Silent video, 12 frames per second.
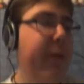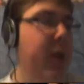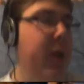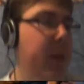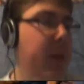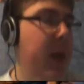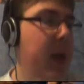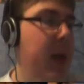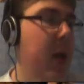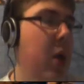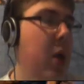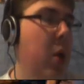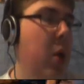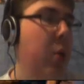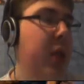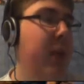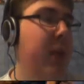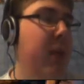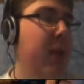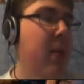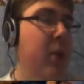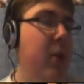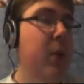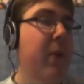if it was free to play,
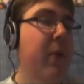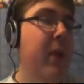would there be a